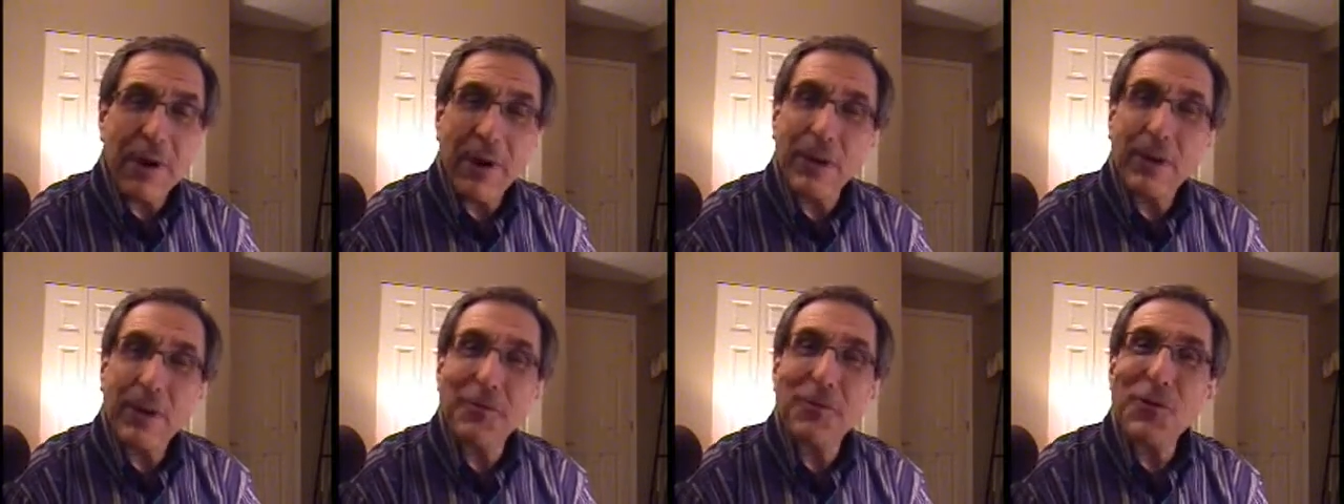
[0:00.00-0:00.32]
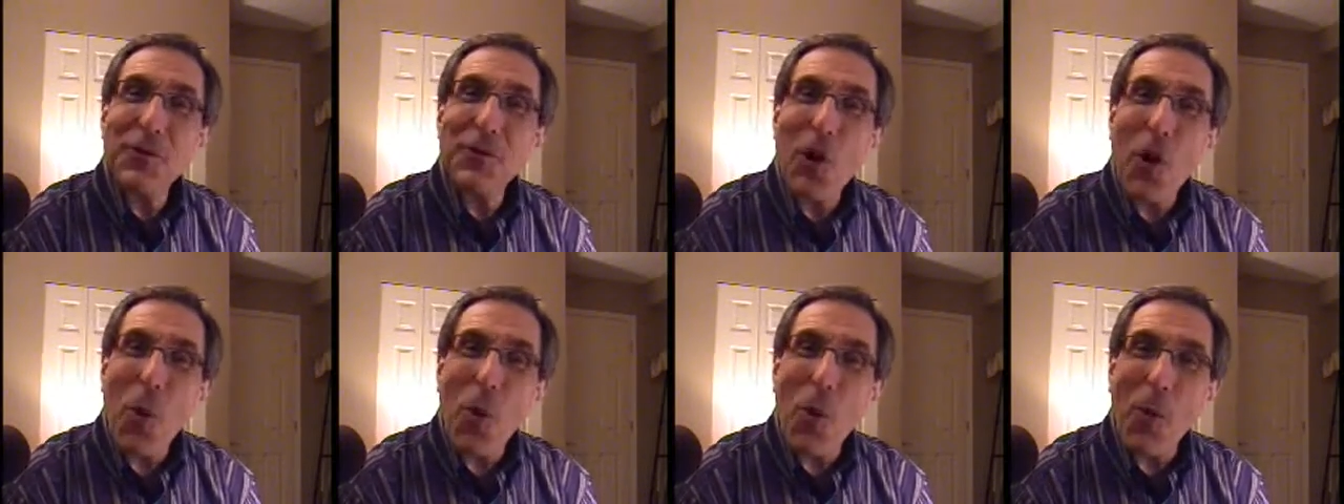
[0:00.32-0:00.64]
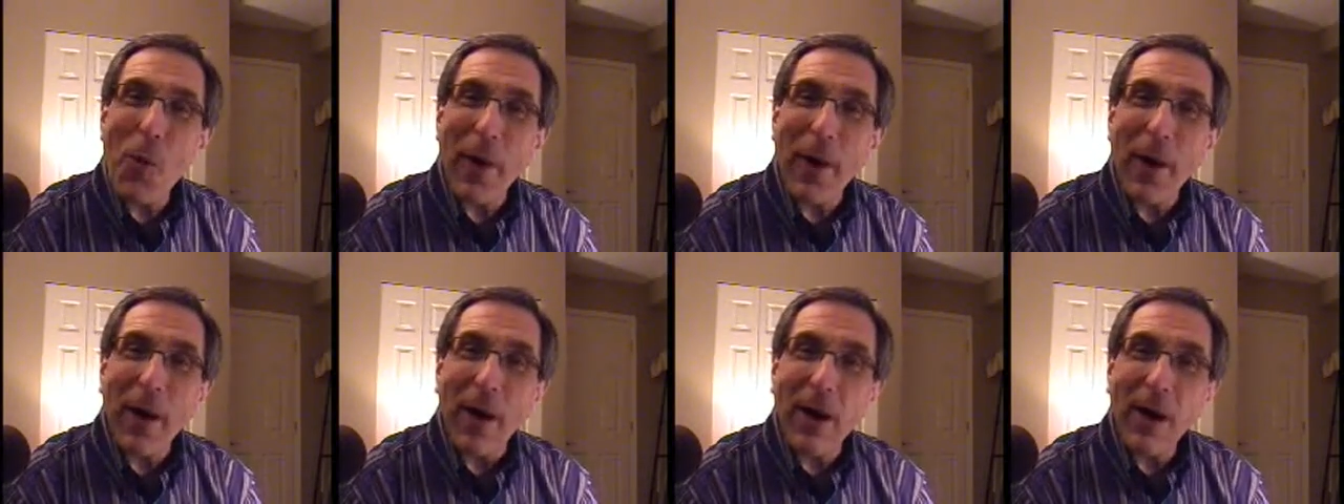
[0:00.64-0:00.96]
But out of
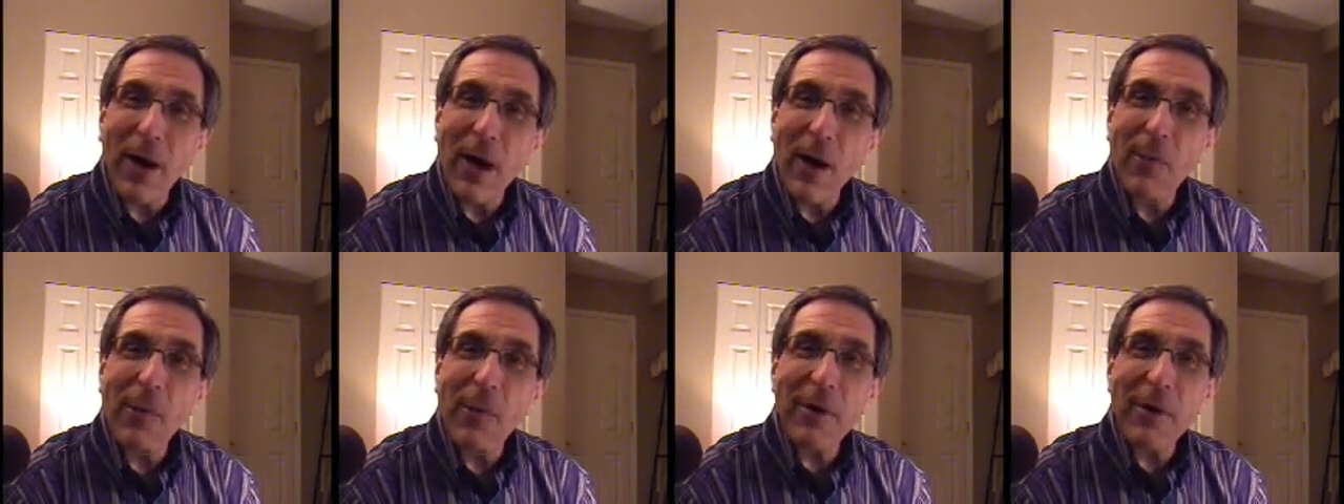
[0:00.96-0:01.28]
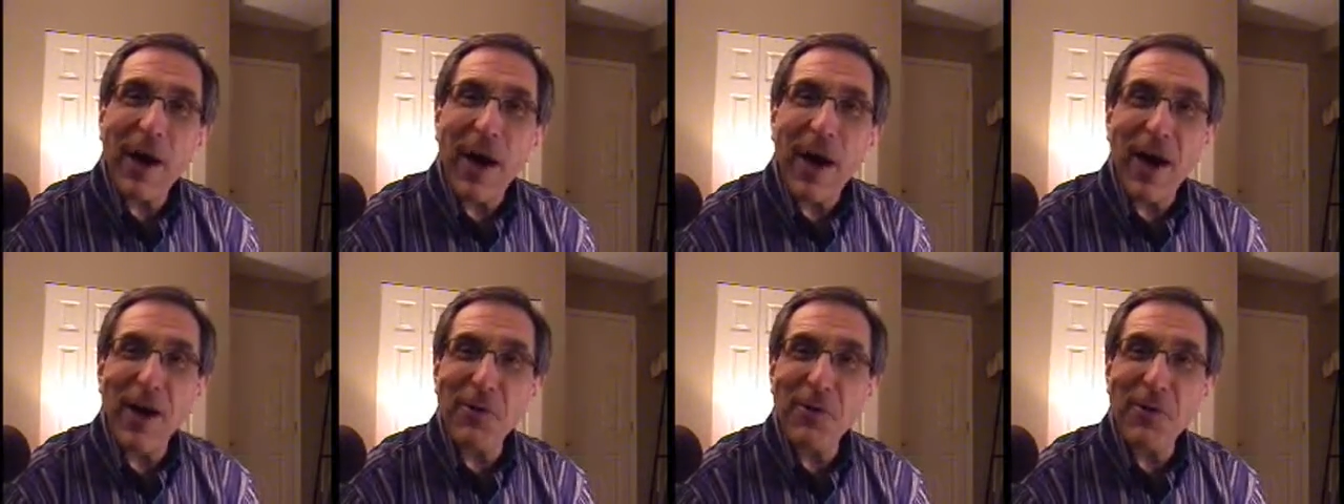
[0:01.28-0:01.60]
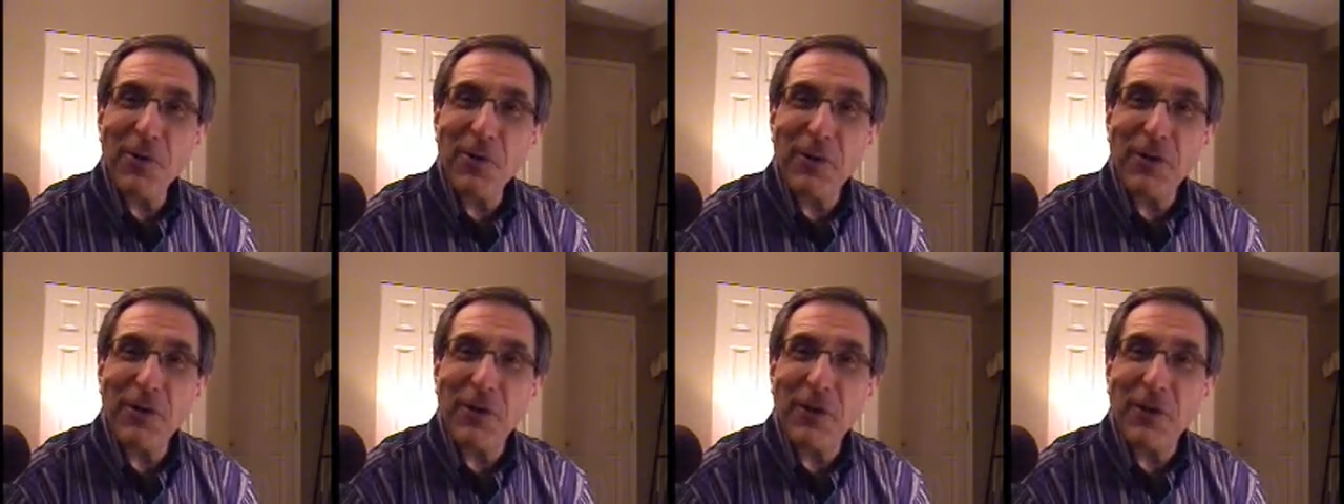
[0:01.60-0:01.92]
nowhere, about
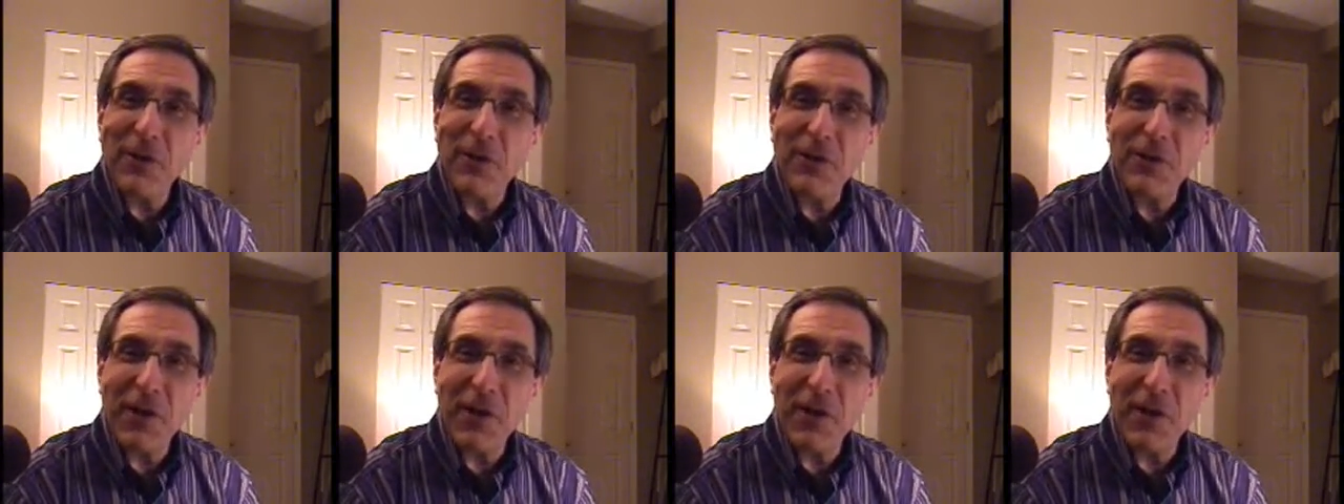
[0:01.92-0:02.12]
100 of these